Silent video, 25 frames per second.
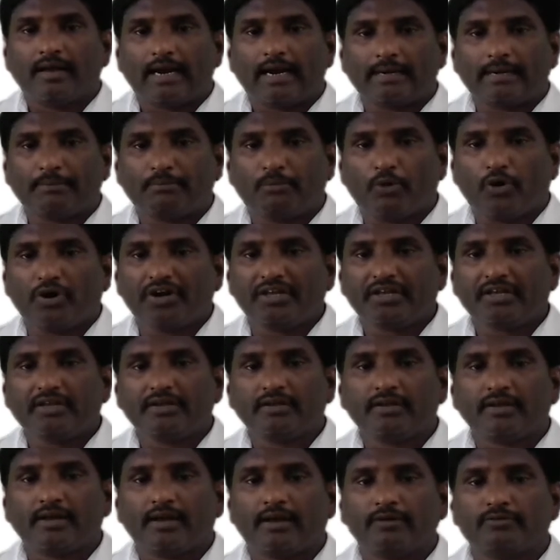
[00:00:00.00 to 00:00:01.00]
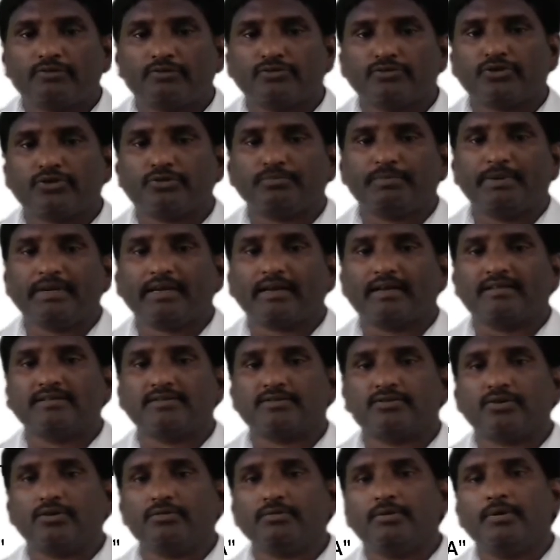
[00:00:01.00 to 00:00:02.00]
and body should be
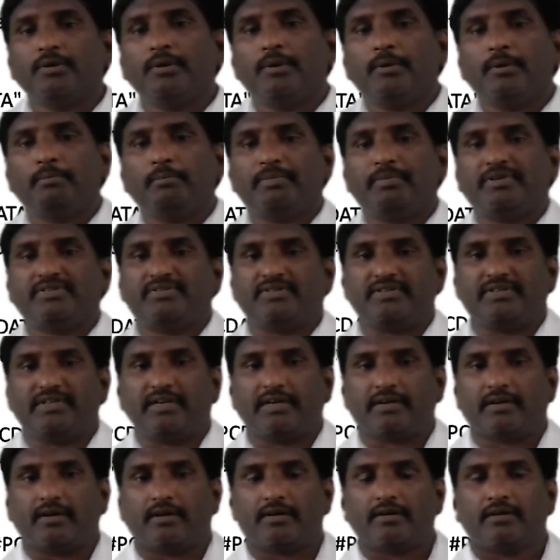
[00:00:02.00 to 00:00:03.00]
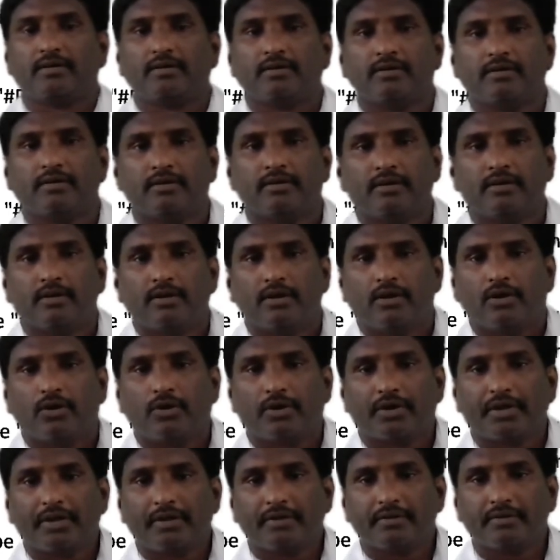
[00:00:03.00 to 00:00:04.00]
considered PC data.
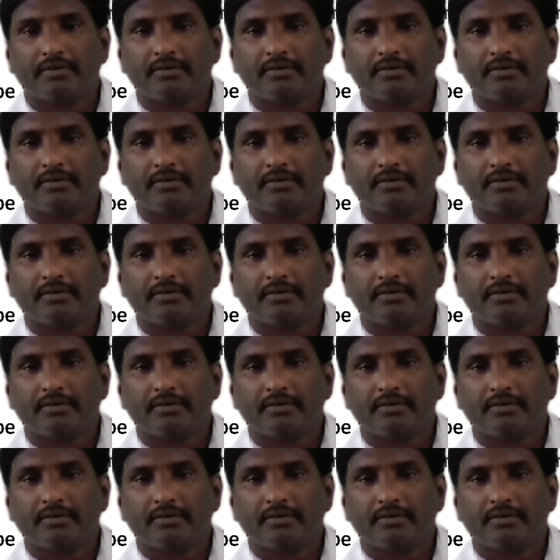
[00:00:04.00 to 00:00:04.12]
Okay.